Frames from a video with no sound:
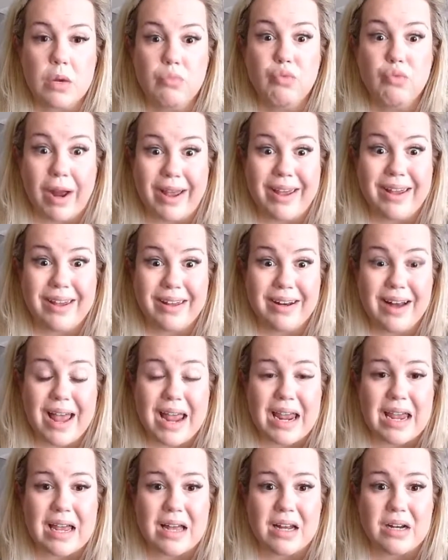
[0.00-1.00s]
Right?
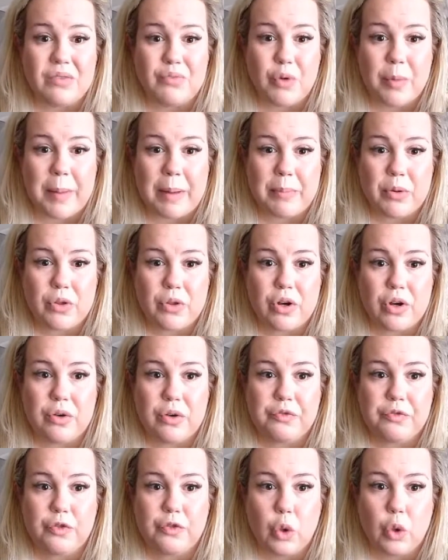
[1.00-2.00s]
And remember
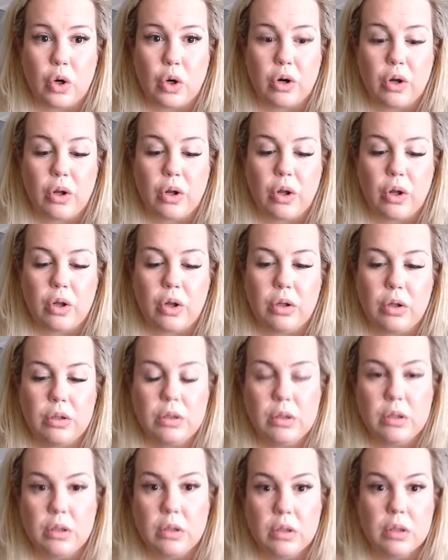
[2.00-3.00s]
the floral
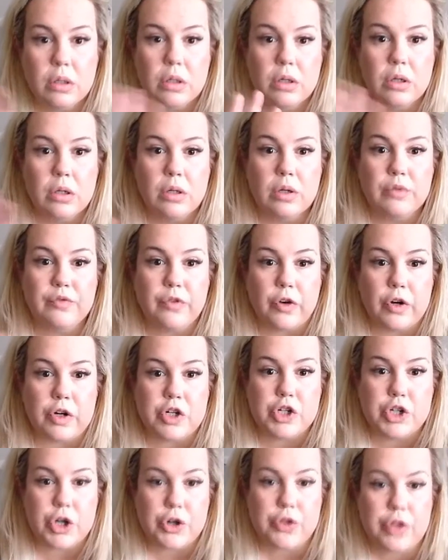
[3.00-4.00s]

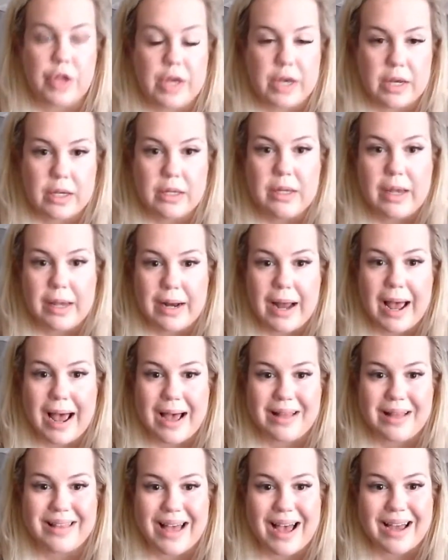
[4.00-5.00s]
furniture thing? It
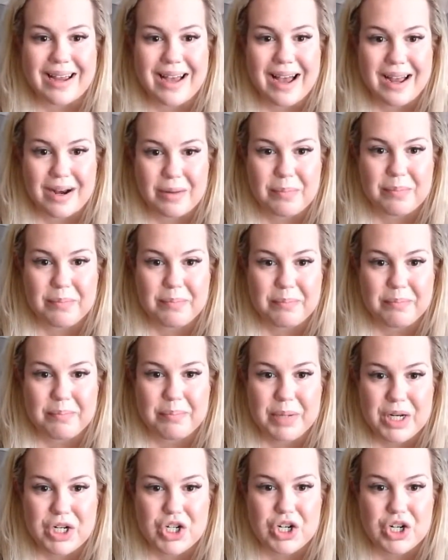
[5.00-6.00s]
had that kind of
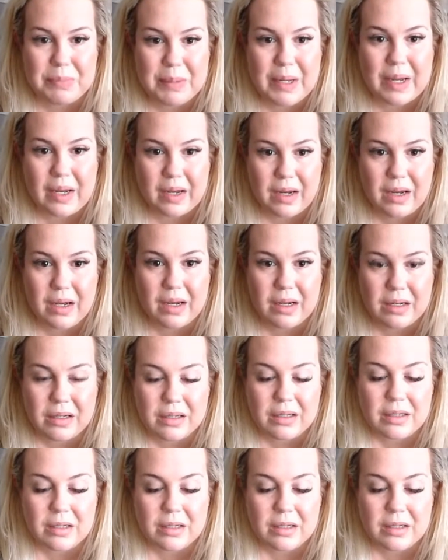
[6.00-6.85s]
peachy pink.